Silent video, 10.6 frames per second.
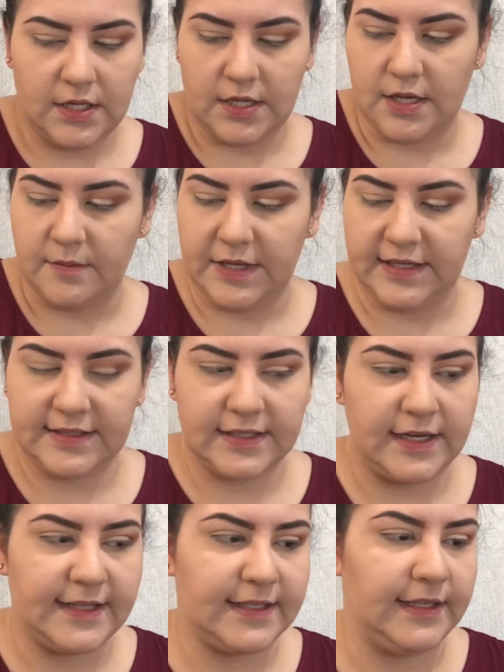Um, and it's
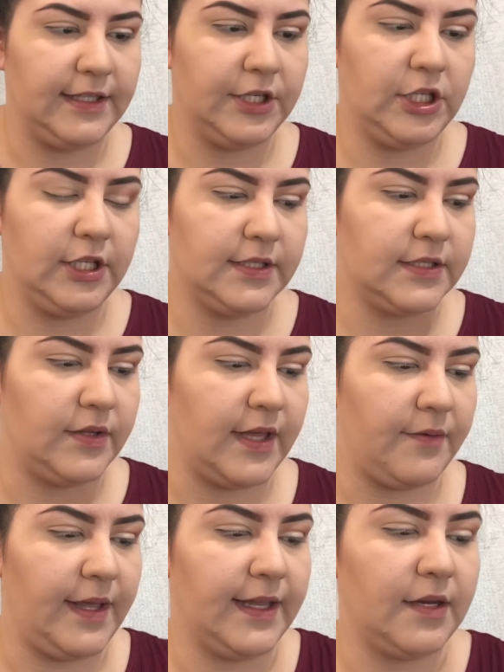nice and little so
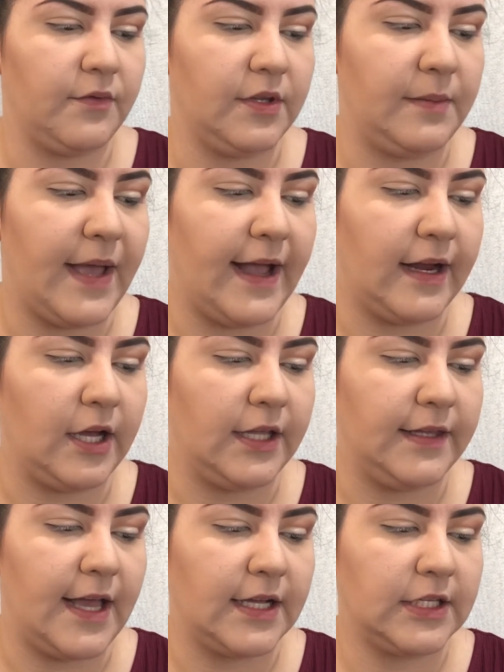that way I can really pack
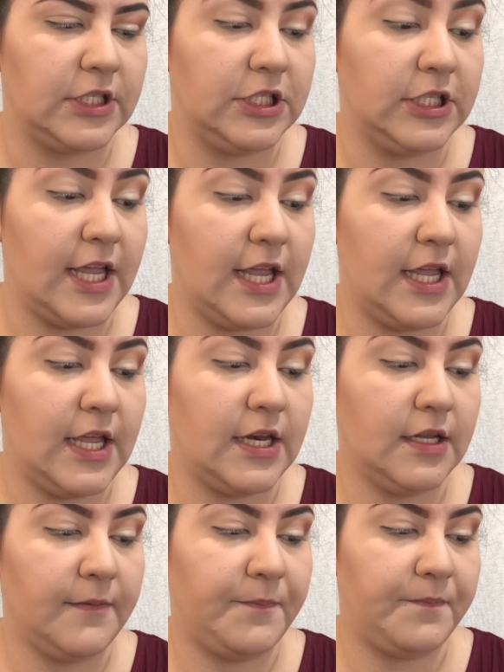on that shade.
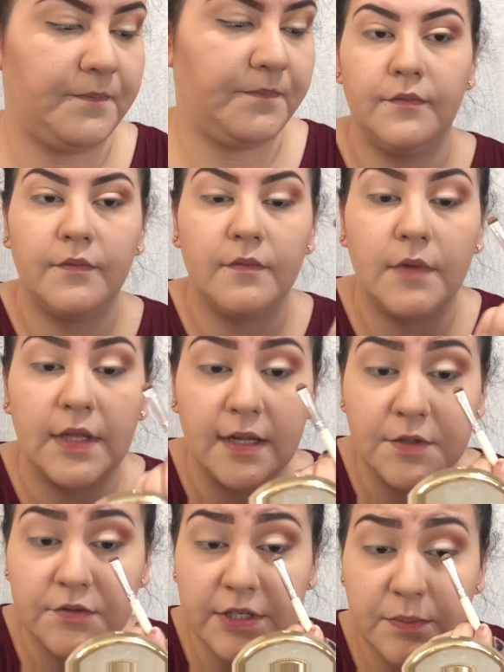And
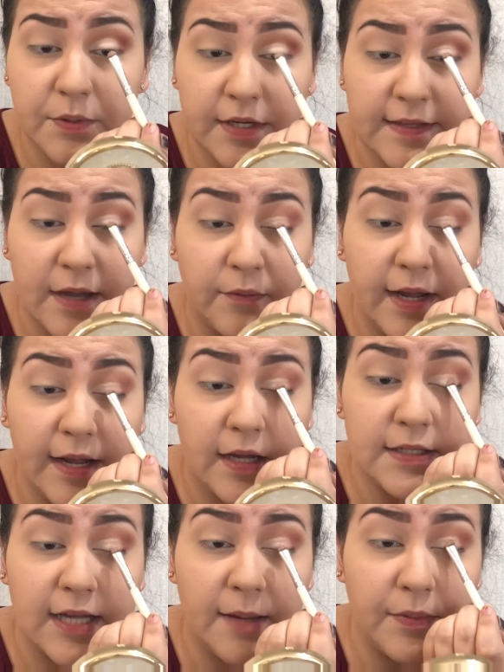I'm just going to put that right
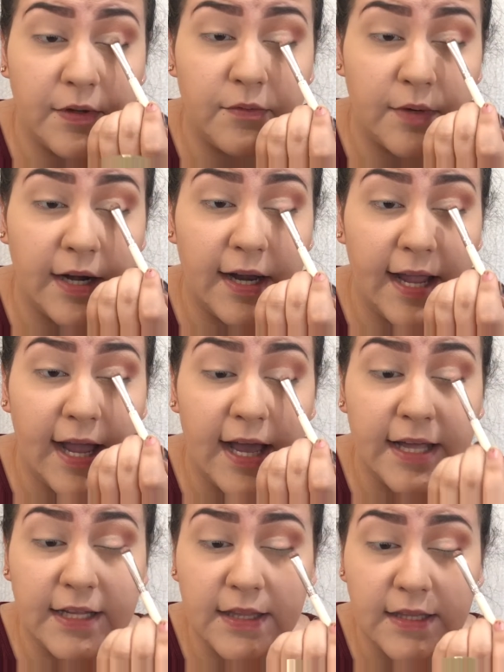on top of where I
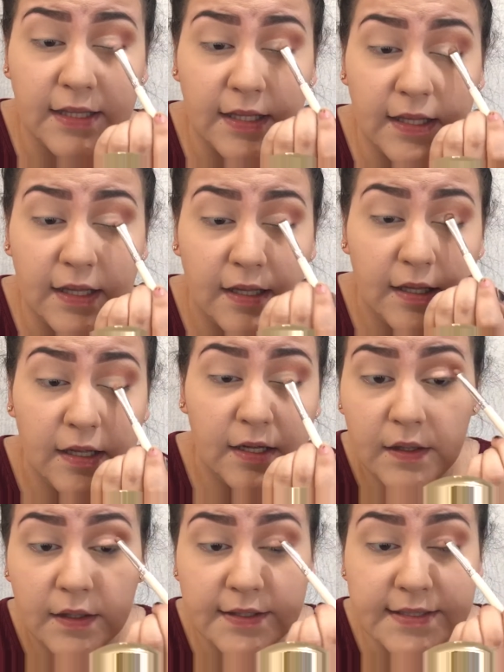had the
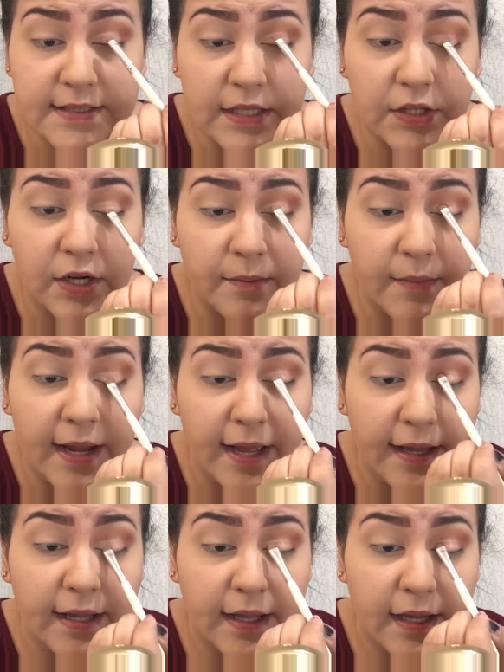concealer on my eye.